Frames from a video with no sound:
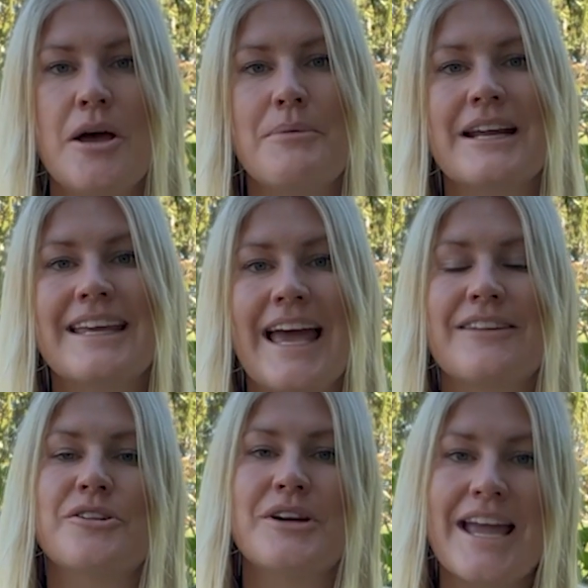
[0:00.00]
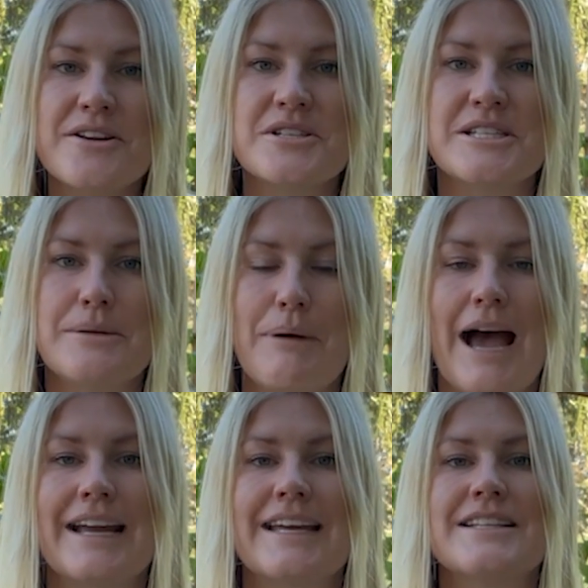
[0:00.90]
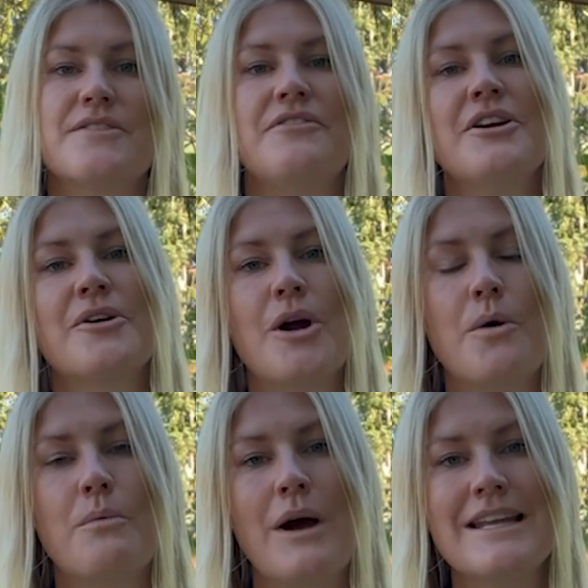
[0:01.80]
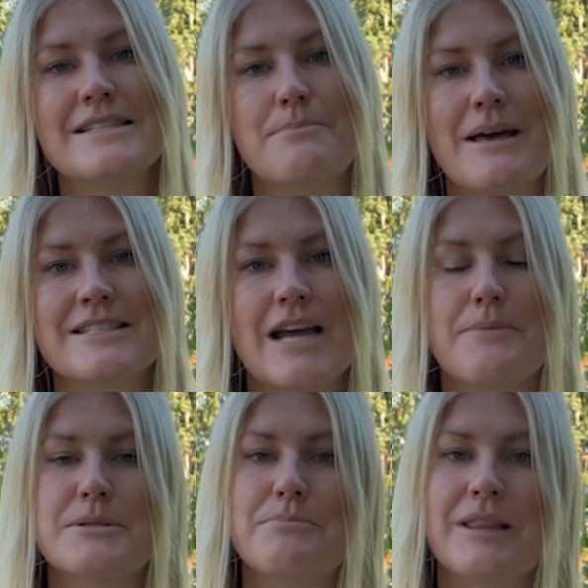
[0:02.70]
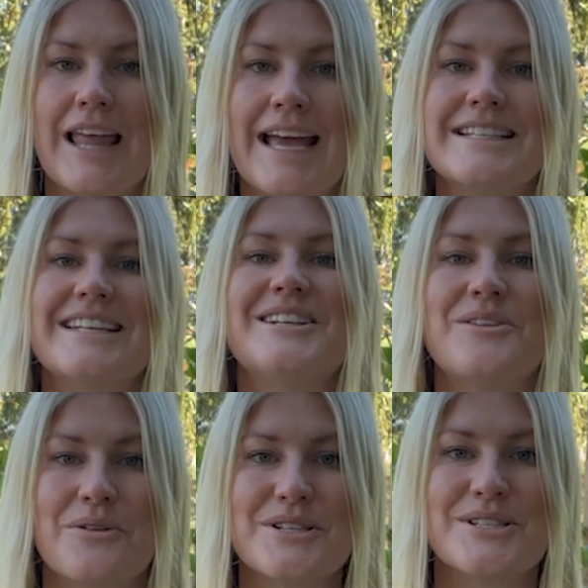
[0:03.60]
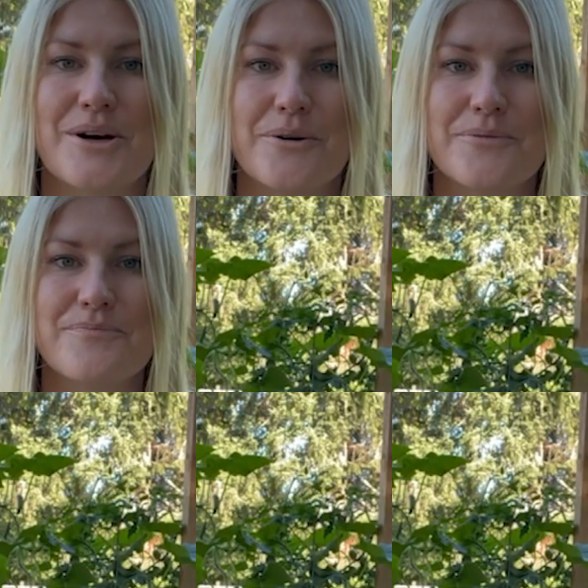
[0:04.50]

But again, look at your seed packets, figure out what is the best time to plant in your zone.